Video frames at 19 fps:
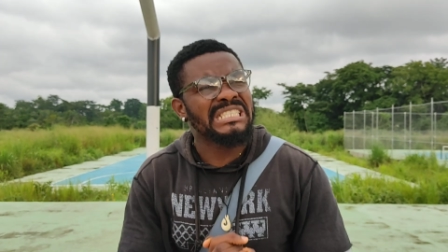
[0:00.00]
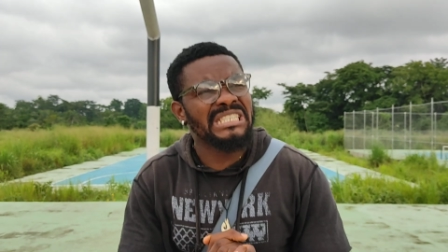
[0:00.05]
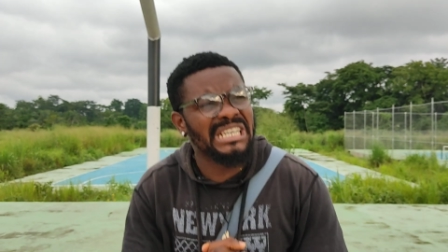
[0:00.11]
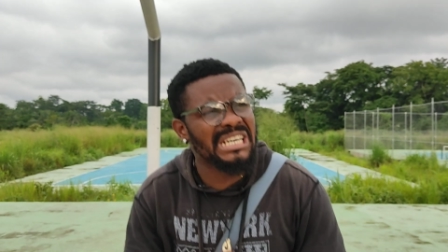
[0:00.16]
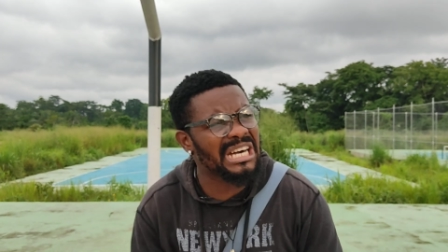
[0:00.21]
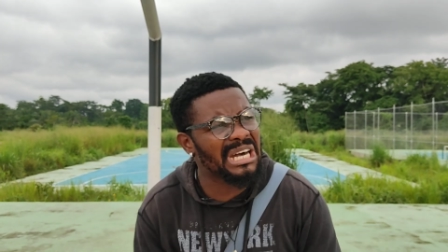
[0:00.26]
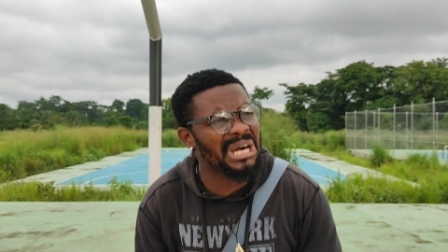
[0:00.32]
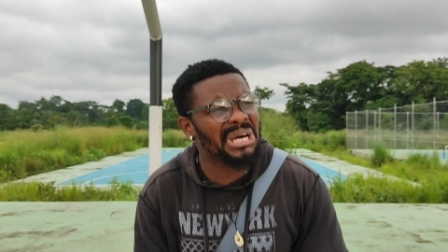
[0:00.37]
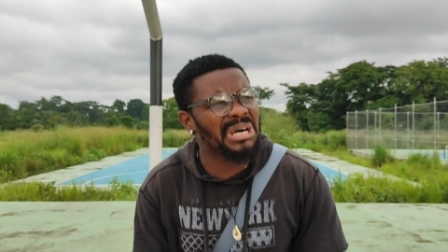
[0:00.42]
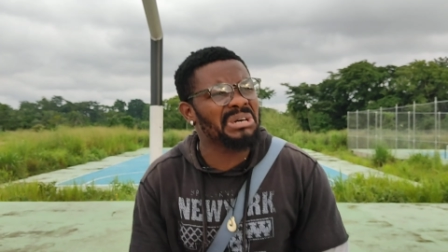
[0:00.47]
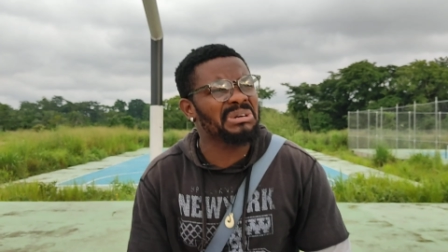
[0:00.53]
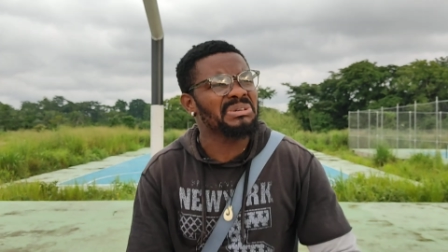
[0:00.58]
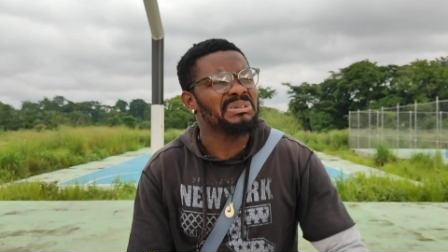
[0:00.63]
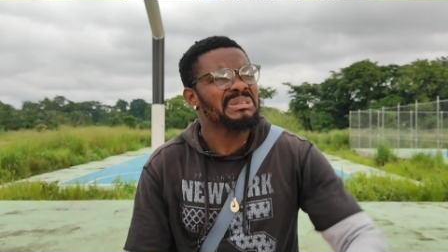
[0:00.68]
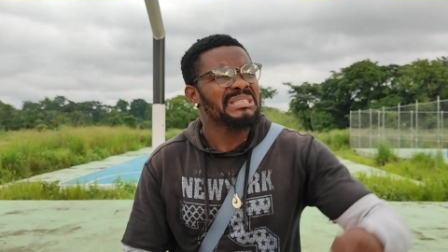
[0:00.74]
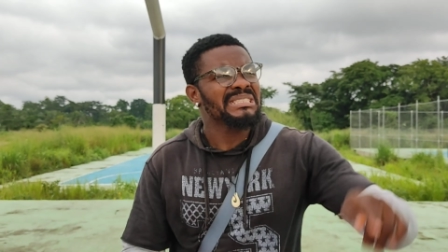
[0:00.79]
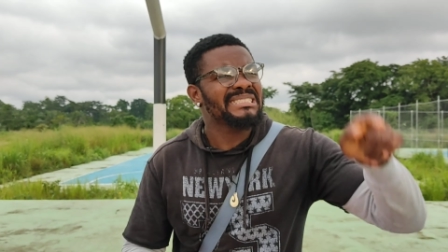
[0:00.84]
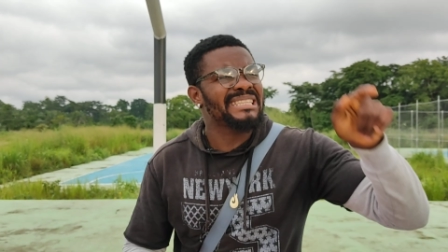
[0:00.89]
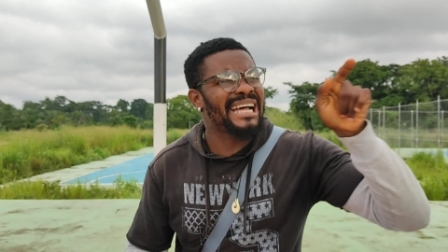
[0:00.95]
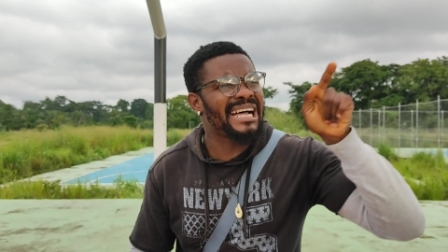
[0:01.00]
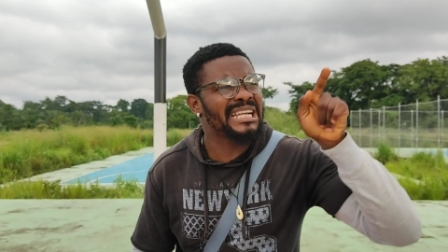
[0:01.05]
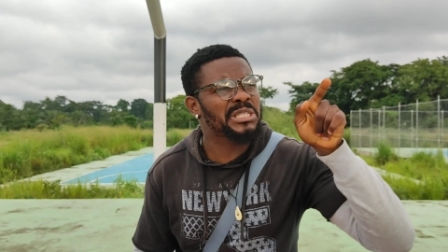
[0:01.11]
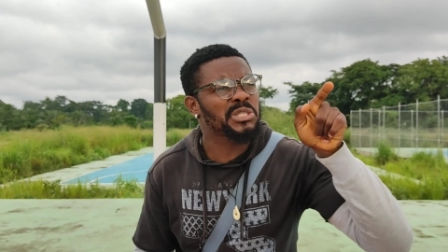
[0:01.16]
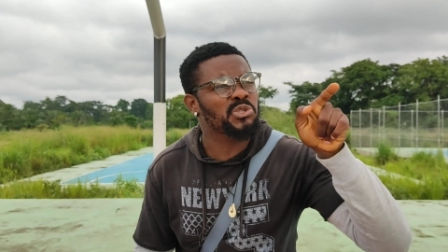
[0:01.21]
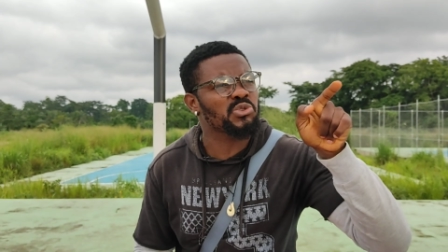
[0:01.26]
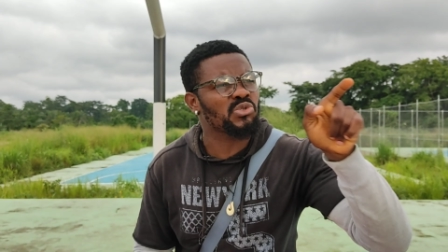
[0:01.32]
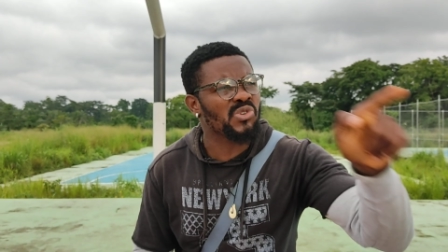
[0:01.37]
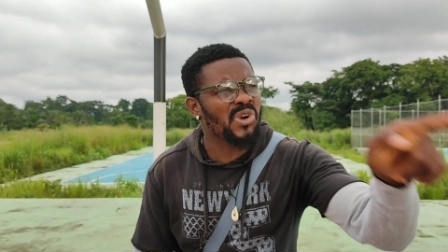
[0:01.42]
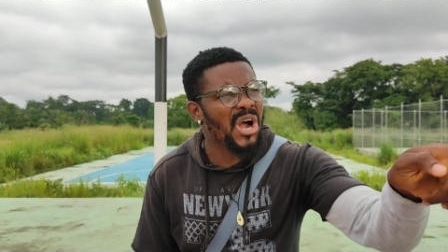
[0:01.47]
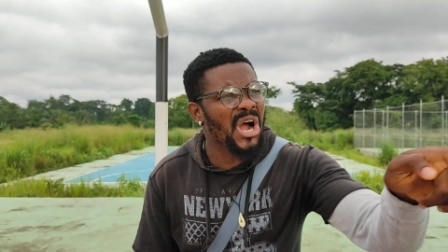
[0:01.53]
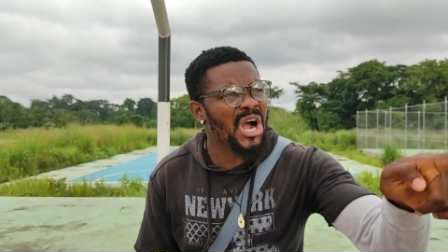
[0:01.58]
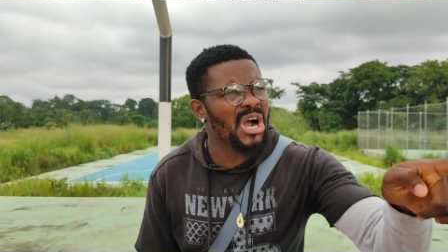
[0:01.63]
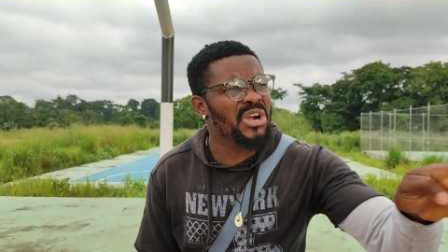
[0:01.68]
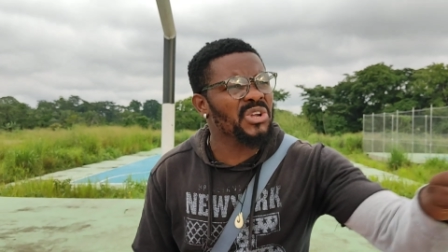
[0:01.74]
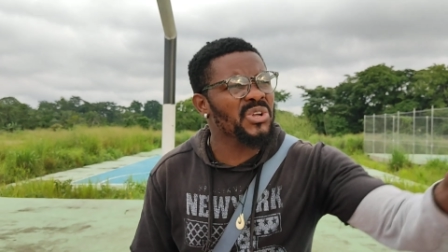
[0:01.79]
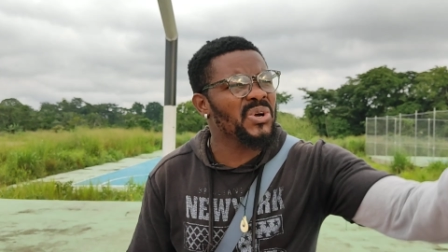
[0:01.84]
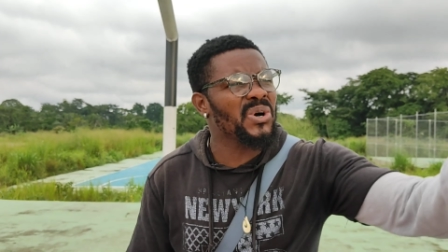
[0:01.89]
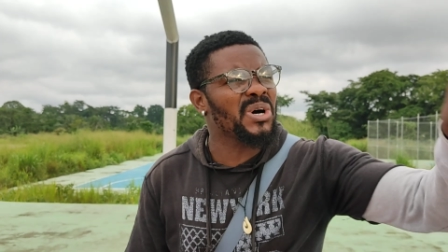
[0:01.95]
Oh, that's
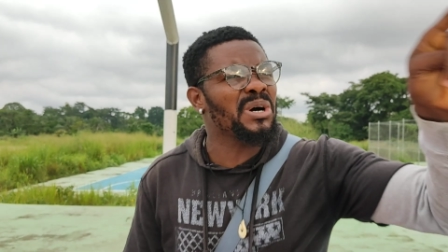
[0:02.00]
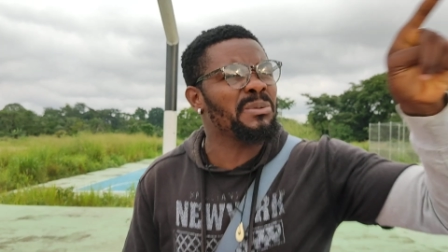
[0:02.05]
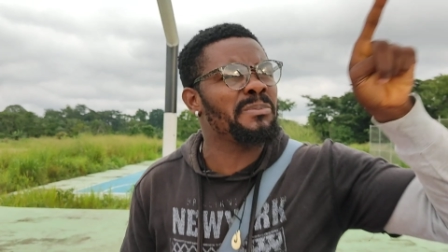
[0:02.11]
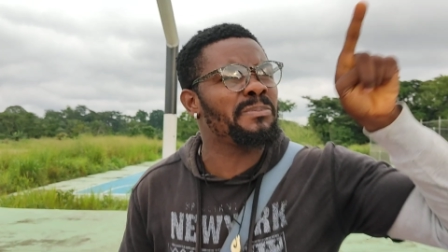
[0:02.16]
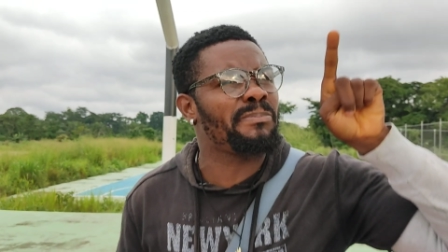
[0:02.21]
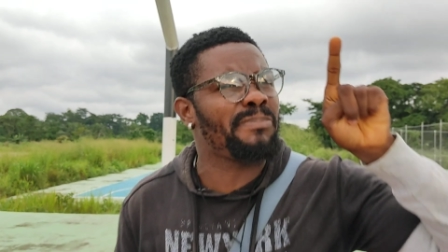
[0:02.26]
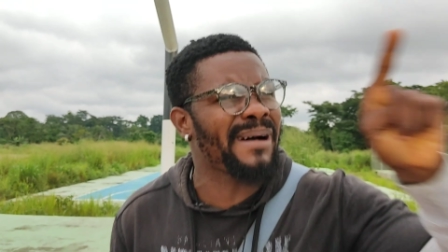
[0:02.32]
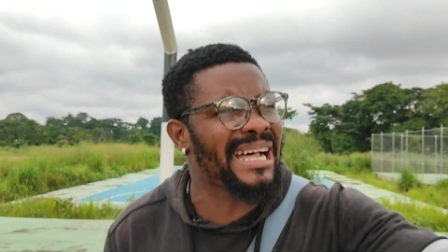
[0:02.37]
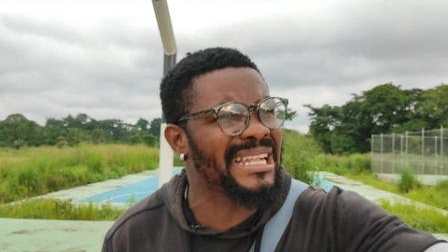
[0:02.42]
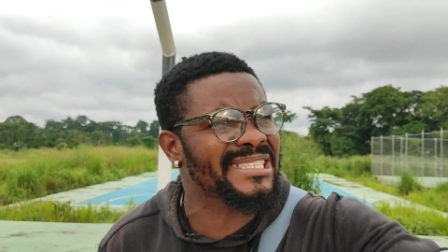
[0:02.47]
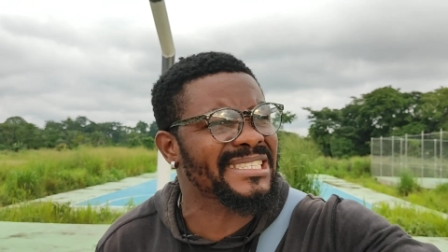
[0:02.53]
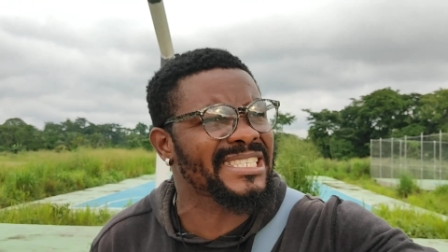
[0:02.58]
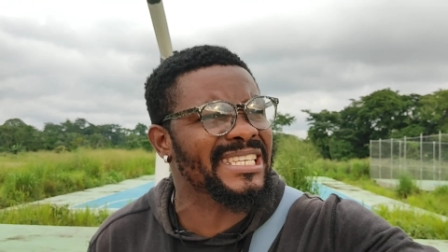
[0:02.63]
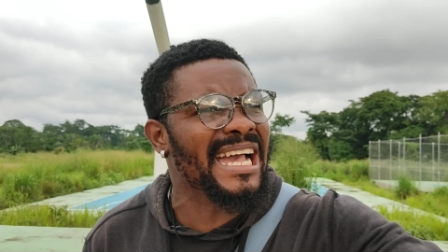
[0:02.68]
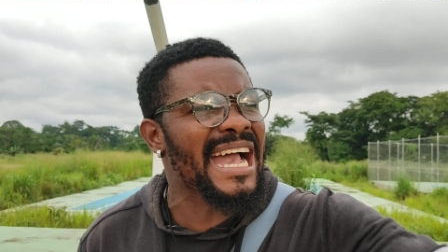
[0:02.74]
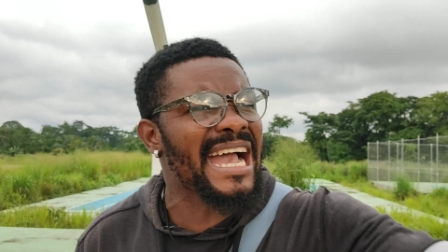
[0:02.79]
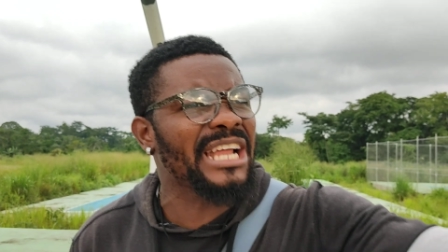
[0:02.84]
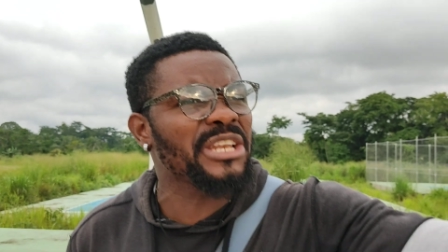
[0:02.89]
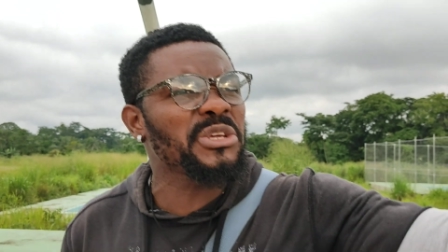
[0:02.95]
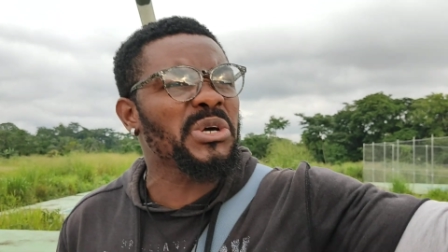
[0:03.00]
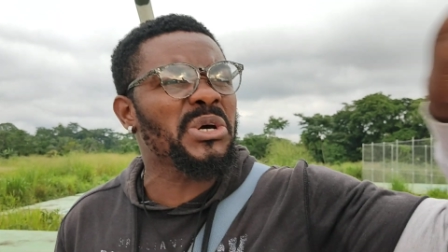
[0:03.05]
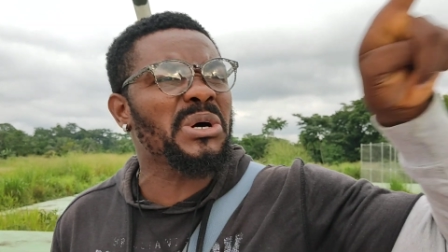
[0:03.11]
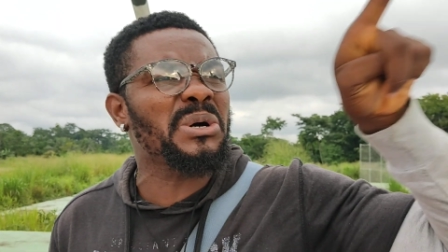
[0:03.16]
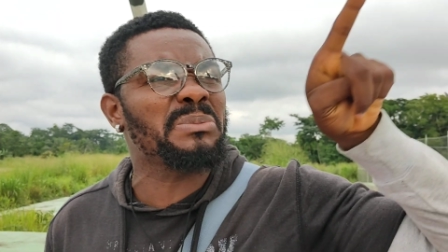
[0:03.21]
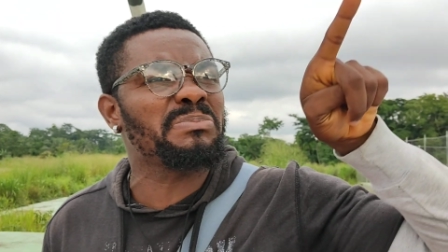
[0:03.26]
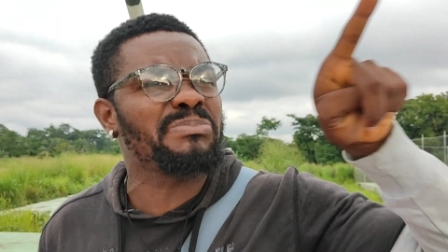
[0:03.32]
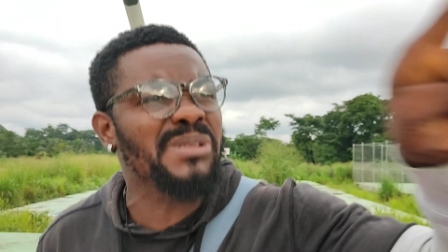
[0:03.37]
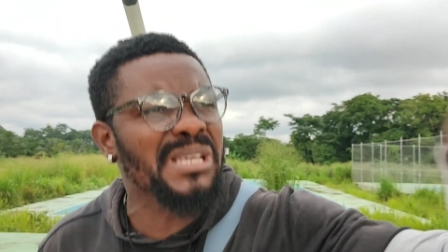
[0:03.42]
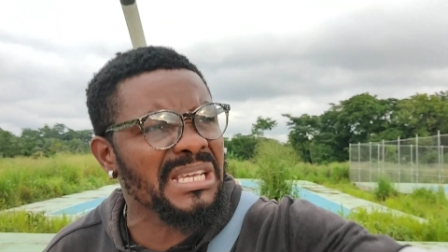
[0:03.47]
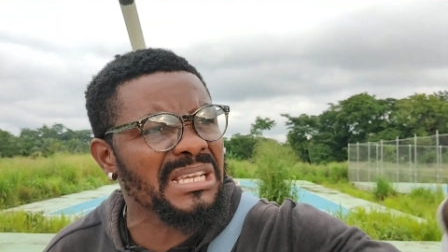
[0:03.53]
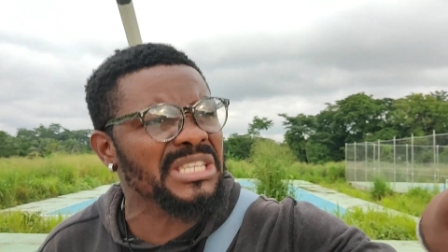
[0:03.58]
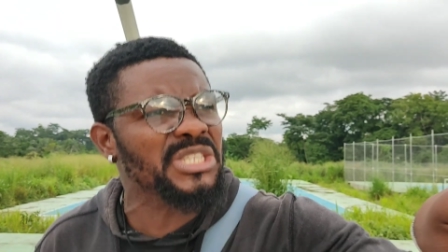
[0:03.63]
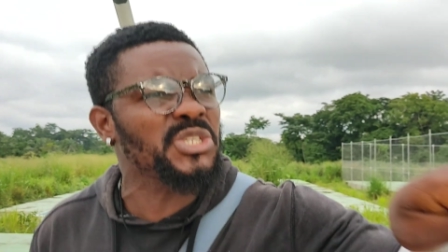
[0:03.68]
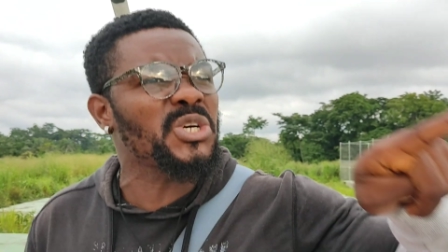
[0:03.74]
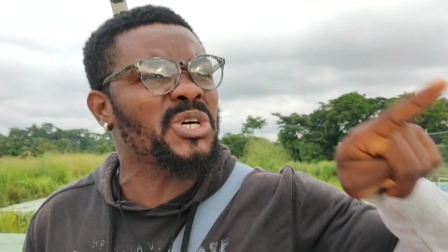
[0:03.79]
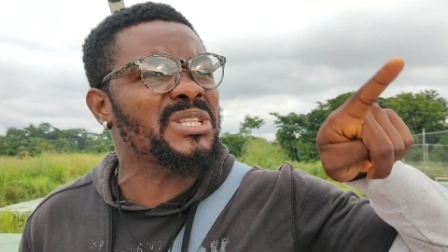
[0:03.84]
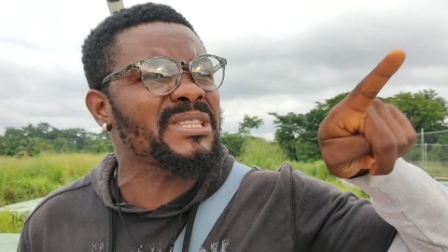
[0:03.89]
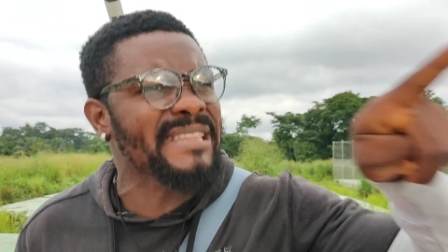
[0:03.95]
wrong, you're a bad child, you're
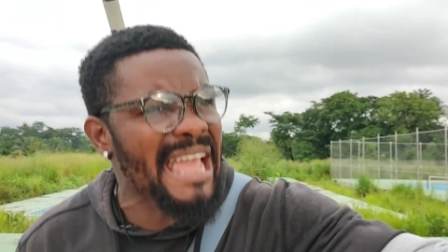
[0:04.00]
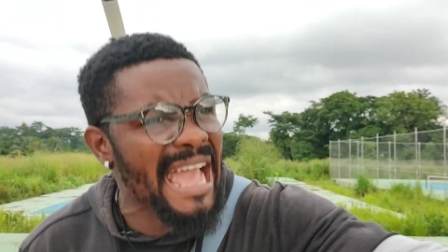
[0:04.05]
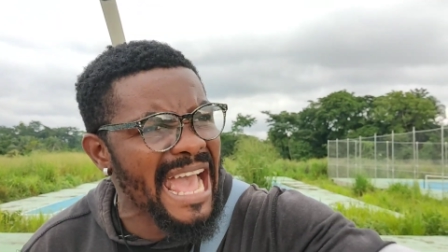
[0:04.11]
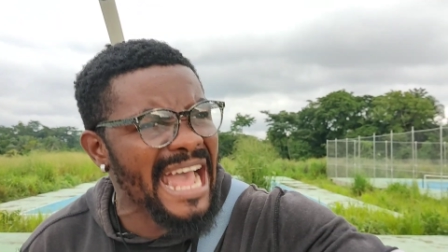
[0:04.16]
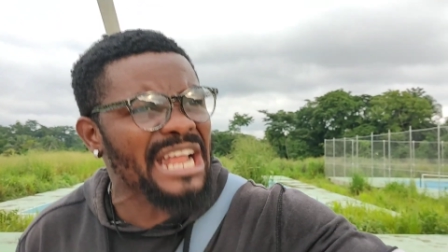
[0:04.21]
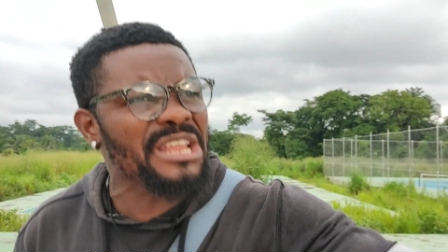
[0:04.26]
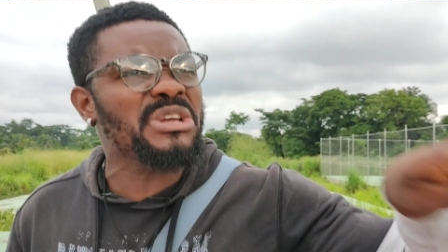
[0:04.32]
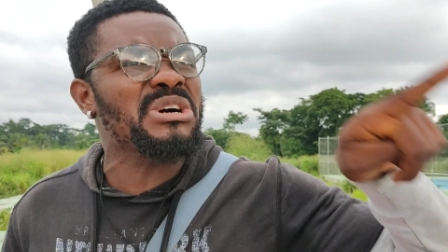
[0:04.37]
this, you're that,